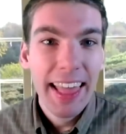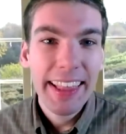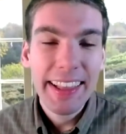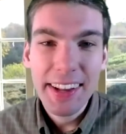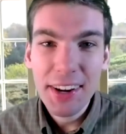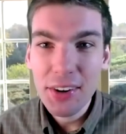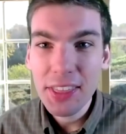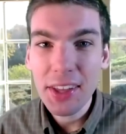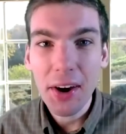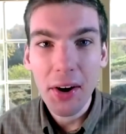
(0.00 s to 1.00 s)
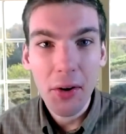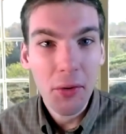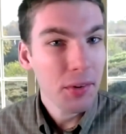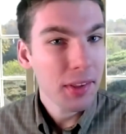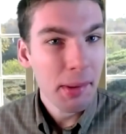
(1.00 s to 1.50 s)
You're the
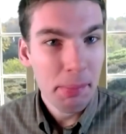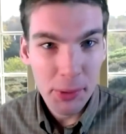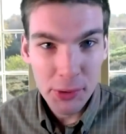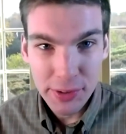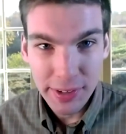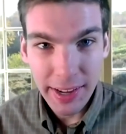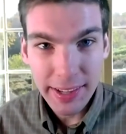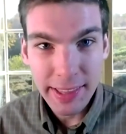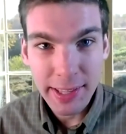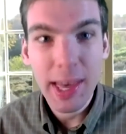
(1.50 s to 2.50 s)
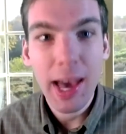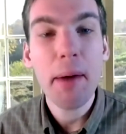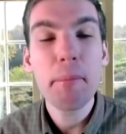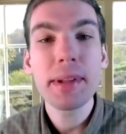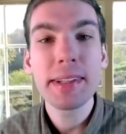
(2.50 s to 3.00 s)
only person I think
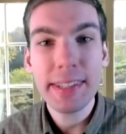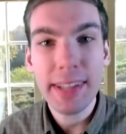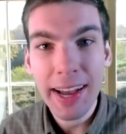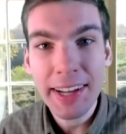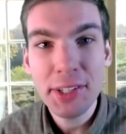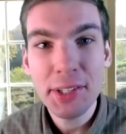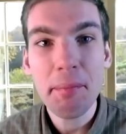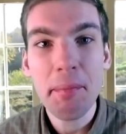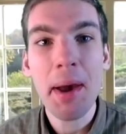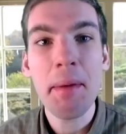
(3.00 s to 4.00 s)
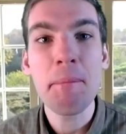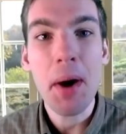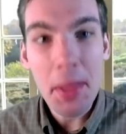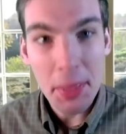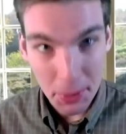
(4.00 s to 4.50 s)
besides my
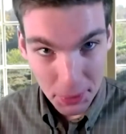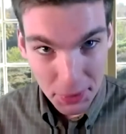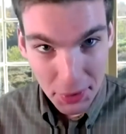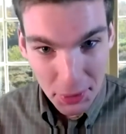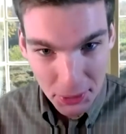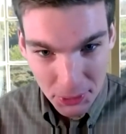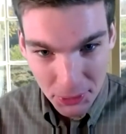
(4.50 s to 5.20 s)
mother who